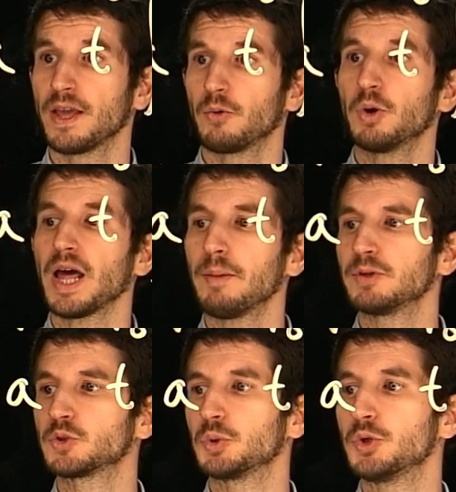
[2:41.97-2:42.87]
What
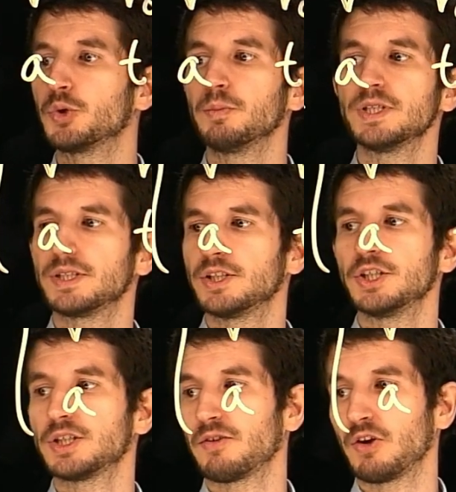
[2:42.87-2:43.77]
happens when you're missing the
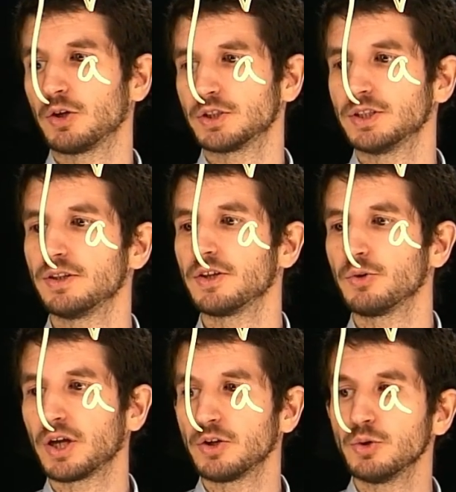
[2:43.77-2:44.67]
initial velocity? Then
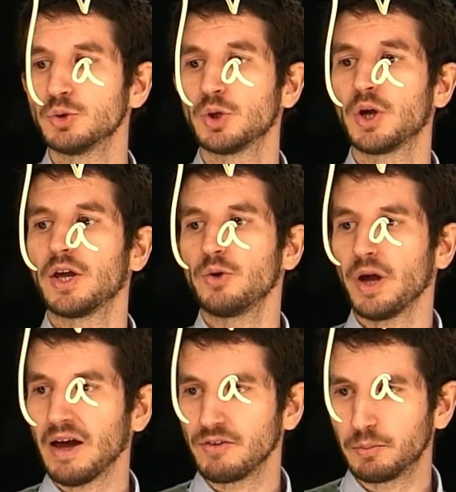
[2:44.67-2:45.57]
you
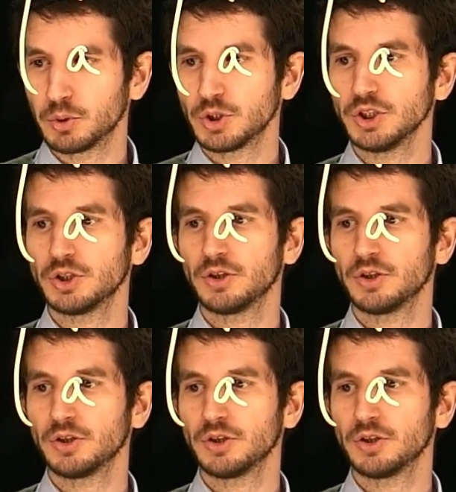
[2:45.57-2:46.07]
have the position, the